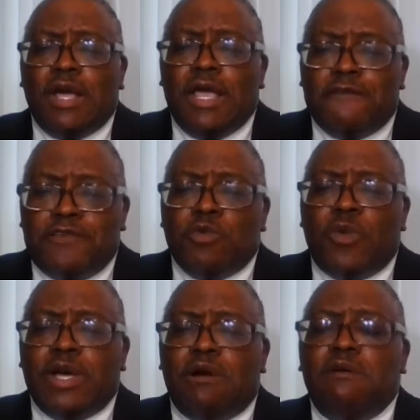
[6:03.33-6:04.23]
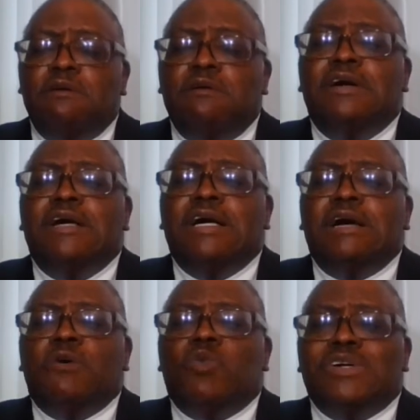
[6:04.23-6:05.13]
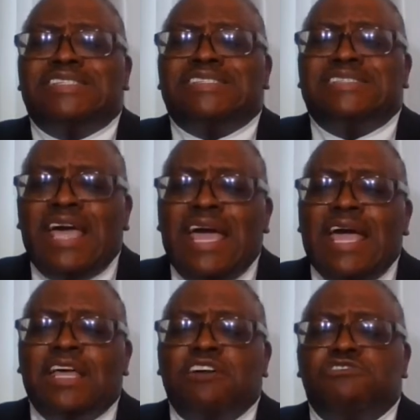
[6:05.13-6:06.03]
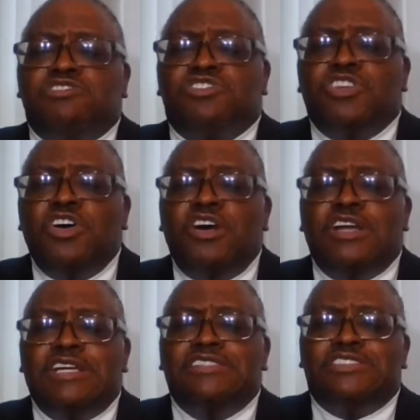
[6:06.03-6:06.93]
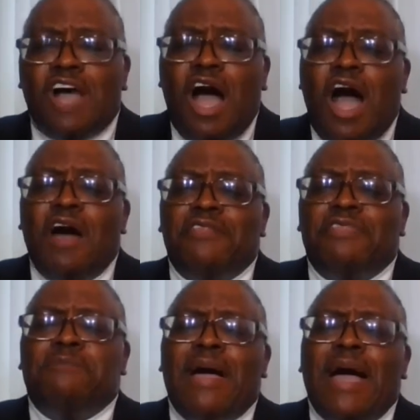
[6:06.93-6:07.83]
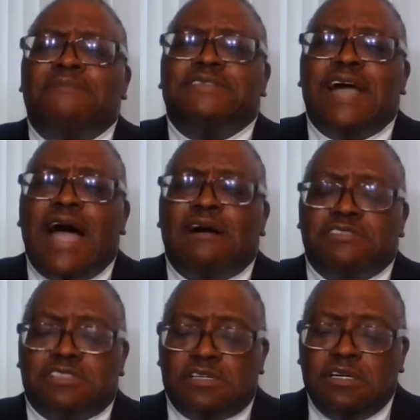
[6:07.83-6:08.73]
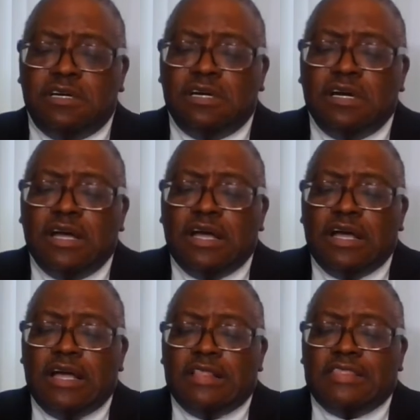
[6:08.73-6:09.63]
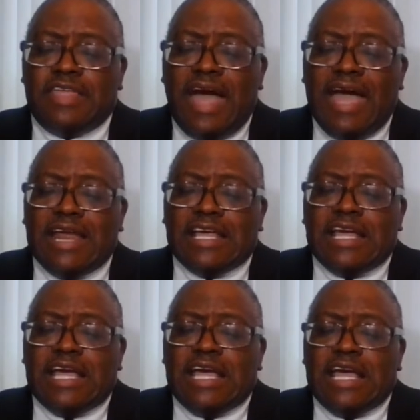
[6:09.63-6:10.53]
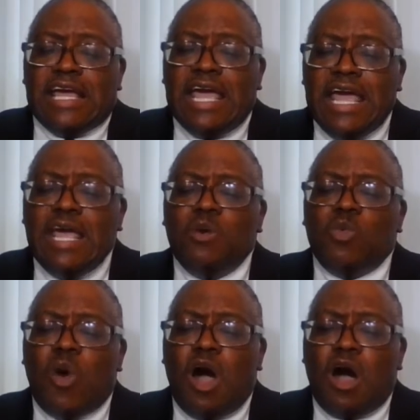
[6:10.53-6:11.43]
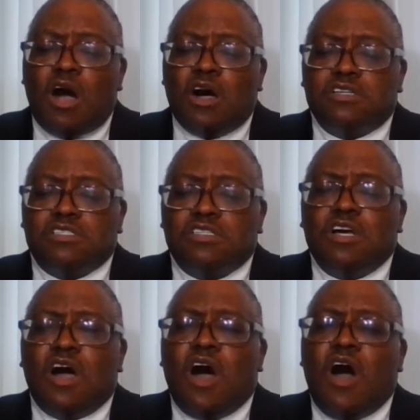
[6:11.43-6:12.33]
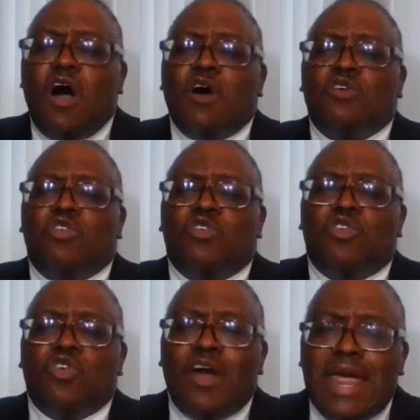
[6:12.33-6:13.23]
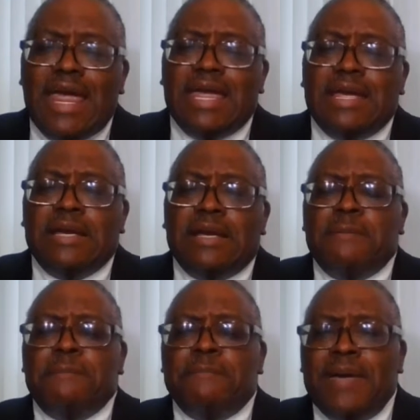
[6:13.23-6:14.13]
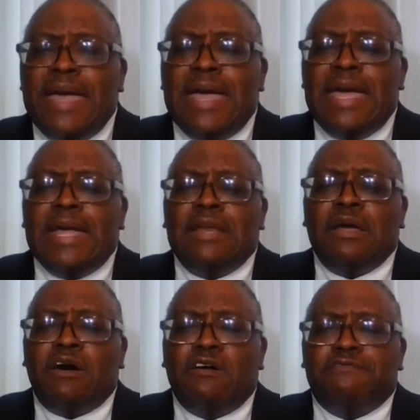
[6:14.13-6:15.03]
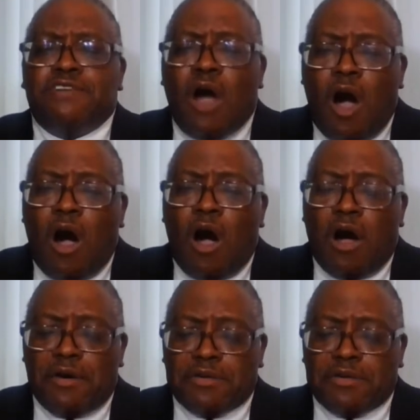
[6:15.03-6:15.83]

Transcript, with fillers: if you will, was saying concerning John the Baptizer that he was a great man of God,